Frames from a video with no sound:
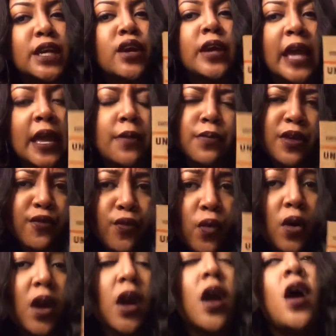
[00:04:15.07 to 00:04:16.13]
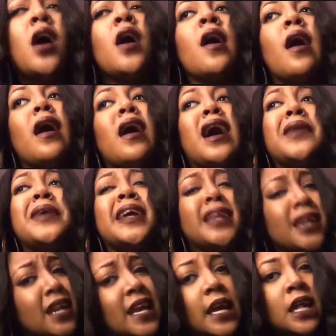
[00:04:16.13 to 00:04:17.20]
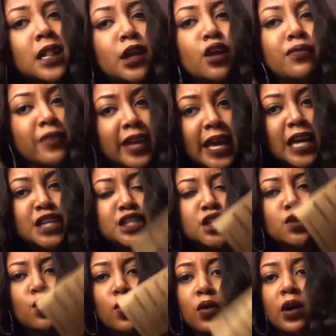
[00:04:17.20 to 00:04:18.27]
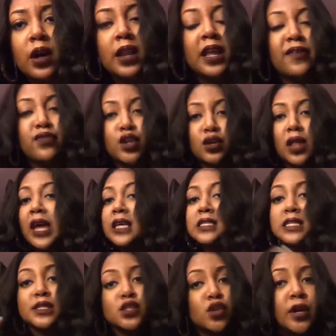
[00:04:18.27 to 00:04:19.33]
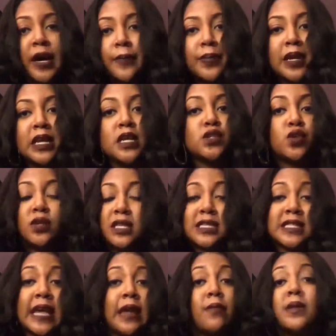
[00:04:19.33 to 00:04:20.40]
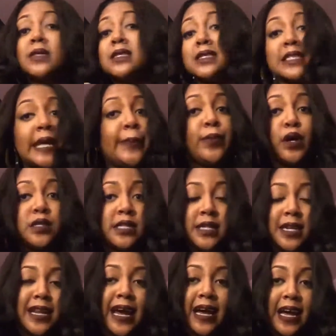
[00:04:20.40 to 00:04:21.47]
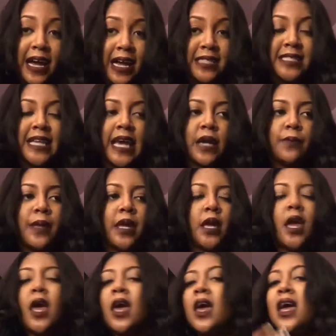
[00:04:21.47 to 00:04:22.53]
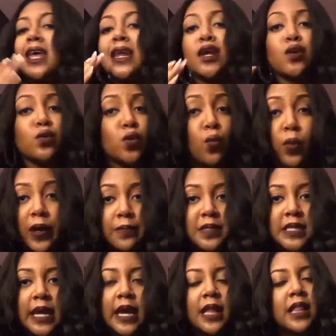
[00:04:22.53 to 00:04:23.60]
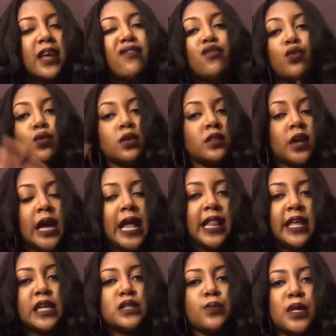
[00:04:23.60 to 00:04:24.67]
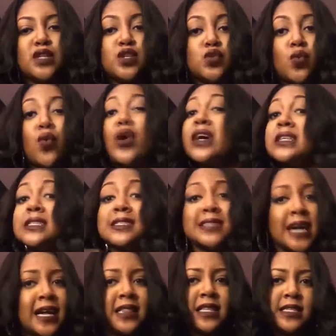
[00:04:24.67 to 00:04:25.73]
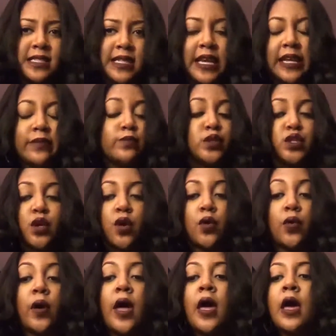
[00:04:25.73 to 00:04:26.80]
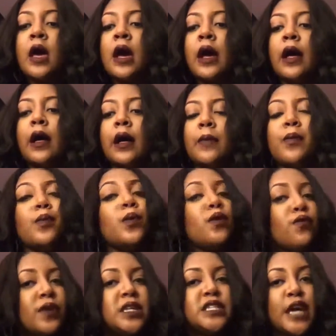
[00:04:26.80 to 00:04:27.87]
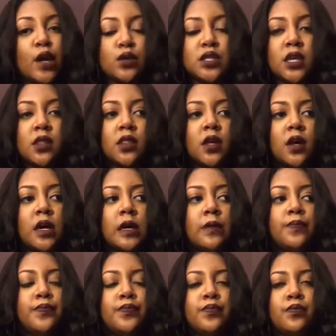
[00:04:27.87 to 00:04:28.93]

hair came before, I need to get clarification on if they're like sister companies or the same, because the same person did not contact me, and I know the website, like if you go on their AliExpress store, it's not the same. So I'm gonna reach out to the